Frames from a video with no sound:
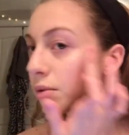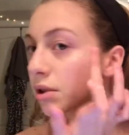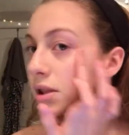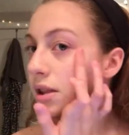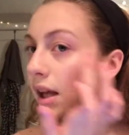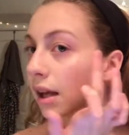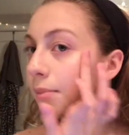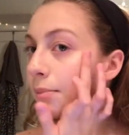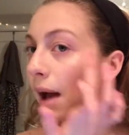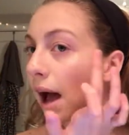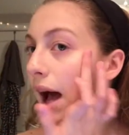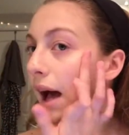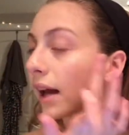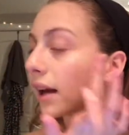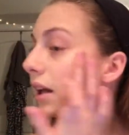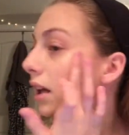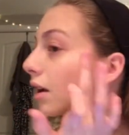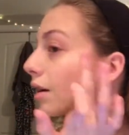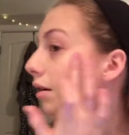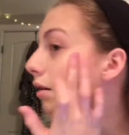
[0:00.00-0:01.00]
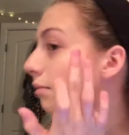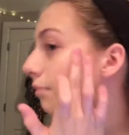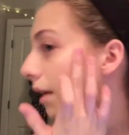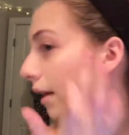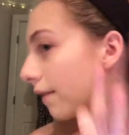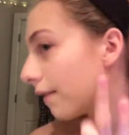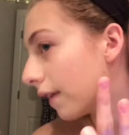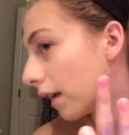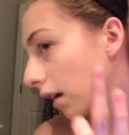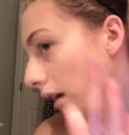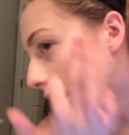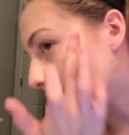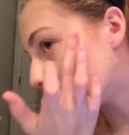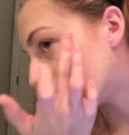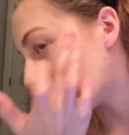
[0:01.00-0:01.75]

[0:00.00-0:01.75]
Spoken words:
just like patting it with my finger,